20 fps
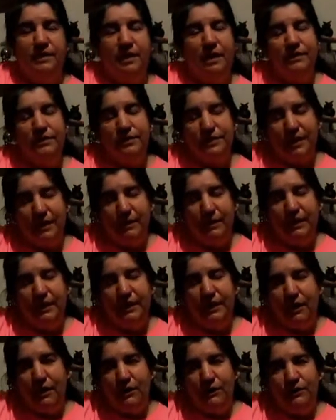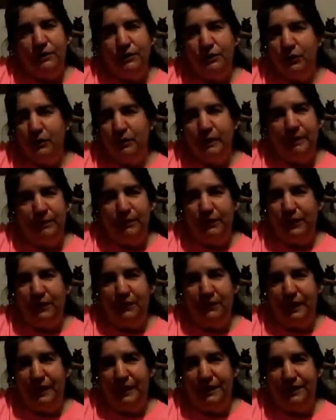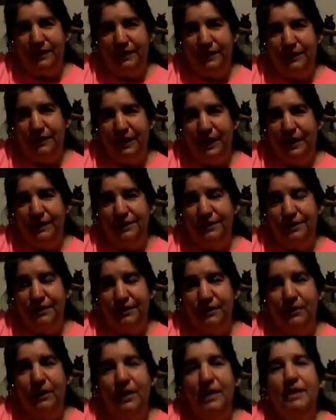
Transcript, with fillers: some of the old school people don't like to do that so